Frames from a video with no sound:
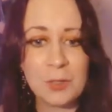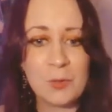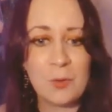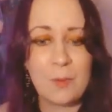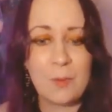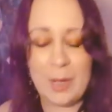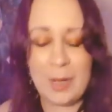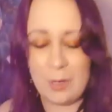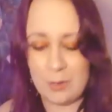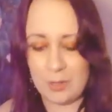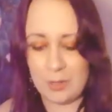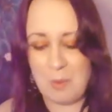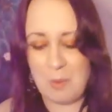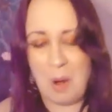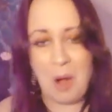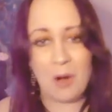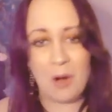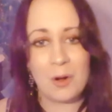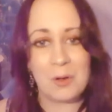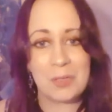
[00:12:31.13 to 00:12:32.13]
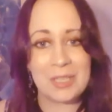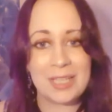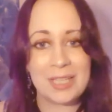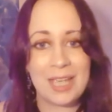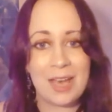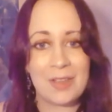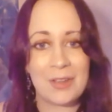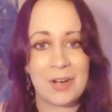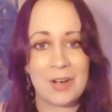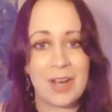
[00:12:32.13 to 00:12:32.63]
to a better tomorrow
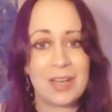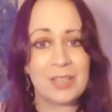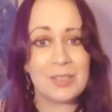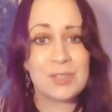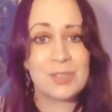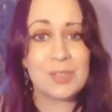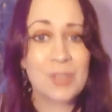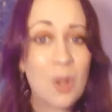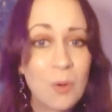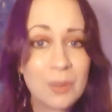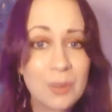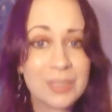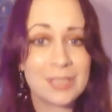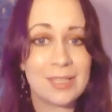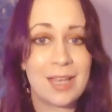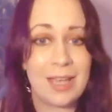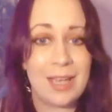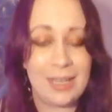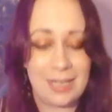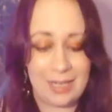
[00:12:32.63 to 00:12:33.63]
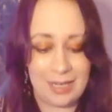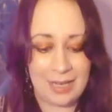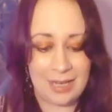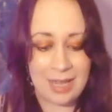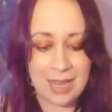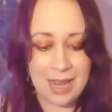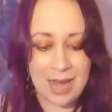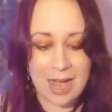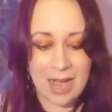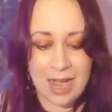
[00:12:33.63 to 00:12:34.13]
together. And it's so exciting.
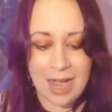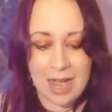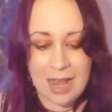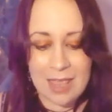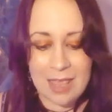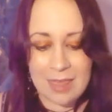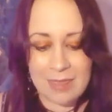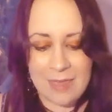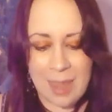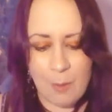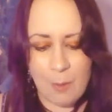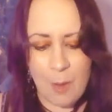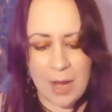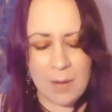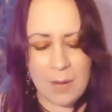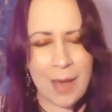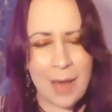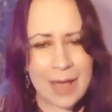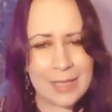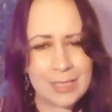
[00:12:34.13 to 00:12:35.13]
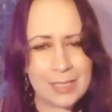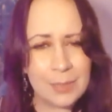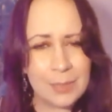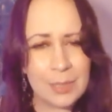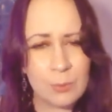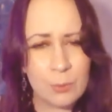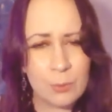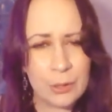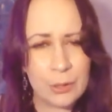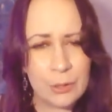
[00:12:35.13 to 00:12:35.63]
They want to possibly
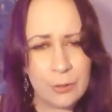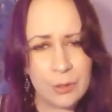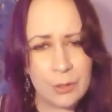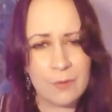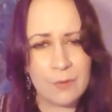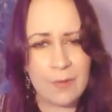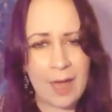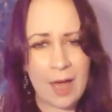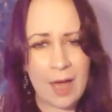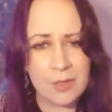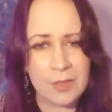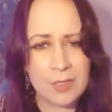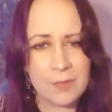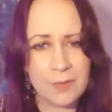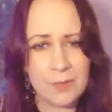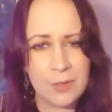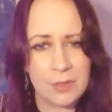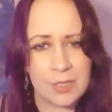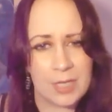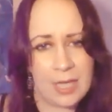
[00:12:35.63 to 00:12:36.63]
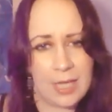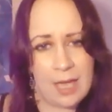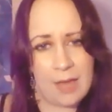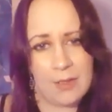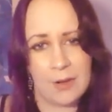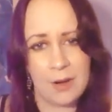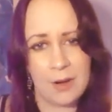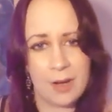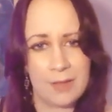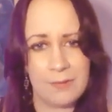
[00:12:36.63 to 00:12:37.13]
renew your vows if you're
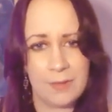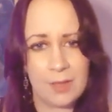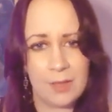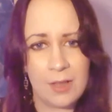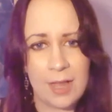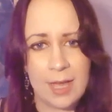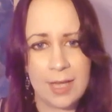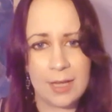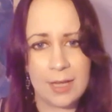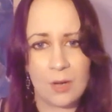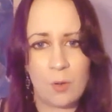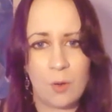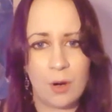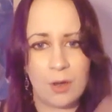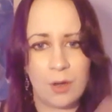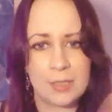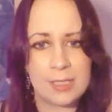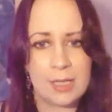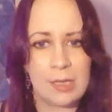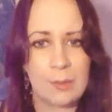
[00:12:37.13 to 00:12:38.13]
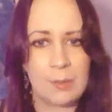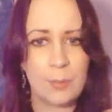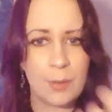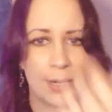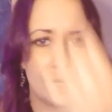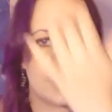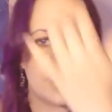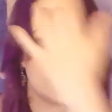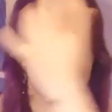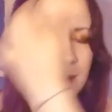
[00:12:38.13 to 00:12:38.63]
together, I feel like, or
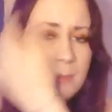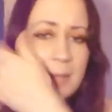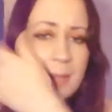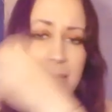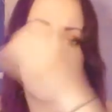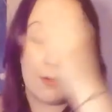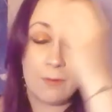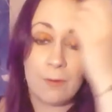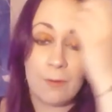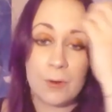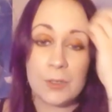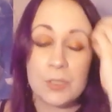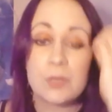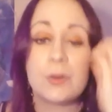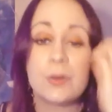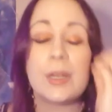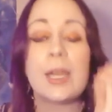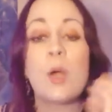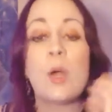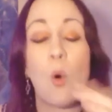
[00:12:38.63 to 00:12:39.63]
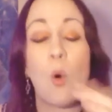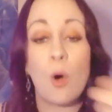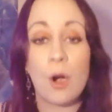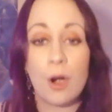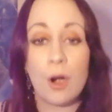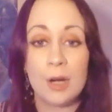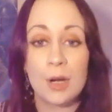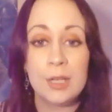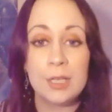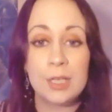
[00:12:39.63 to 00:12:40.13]
celebrate some anniversary,
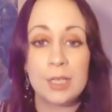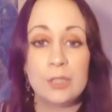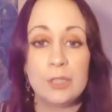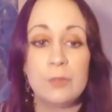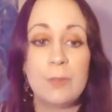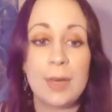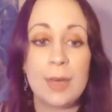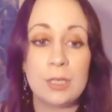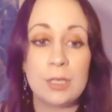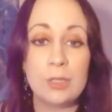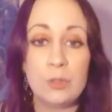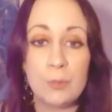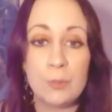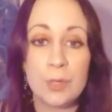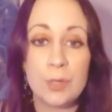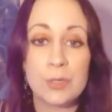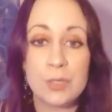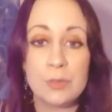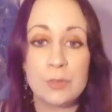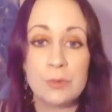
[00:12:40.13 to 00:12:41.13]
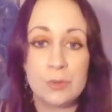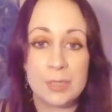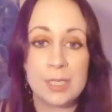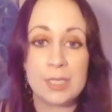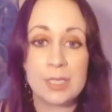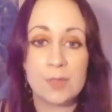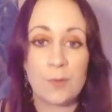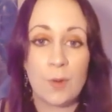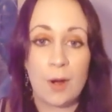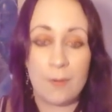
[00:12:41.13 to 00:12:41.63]
or you met a new person who
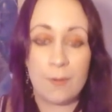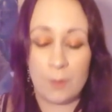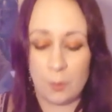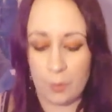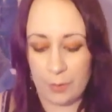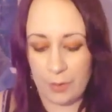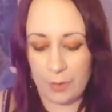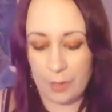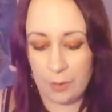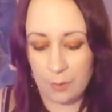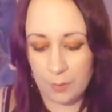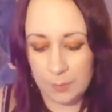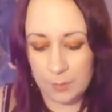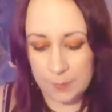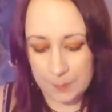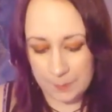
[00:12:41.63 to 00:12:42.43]
sees forever with you.